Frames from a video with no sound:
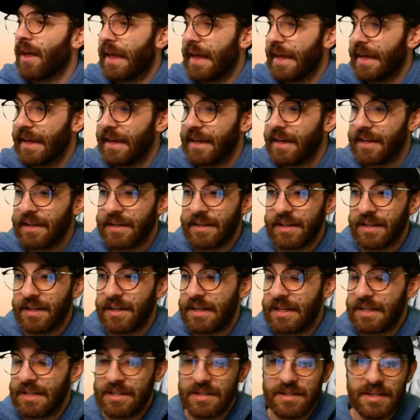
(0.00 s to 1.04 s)
And
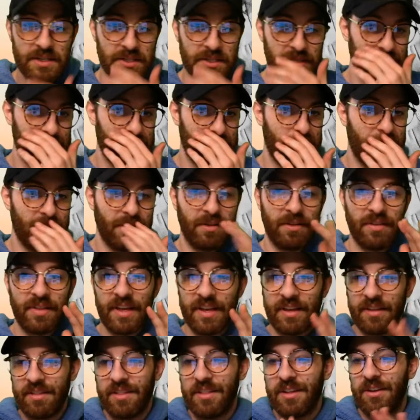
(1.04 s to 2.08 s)
they show you
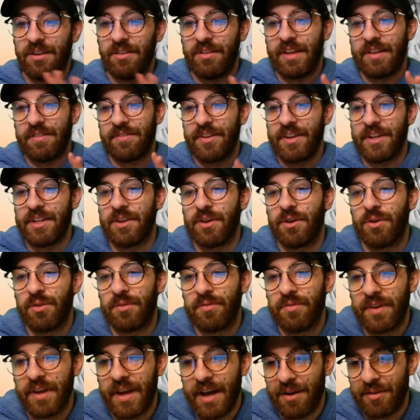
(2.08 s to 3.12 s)
like a little like video
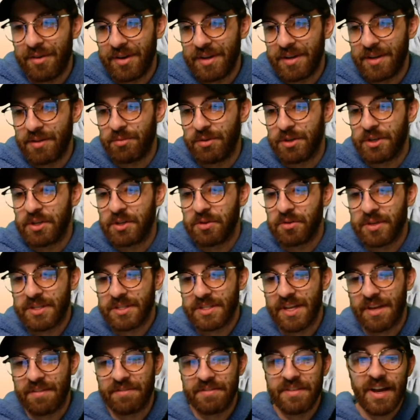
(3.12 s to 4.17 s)
of how he would do his stuff.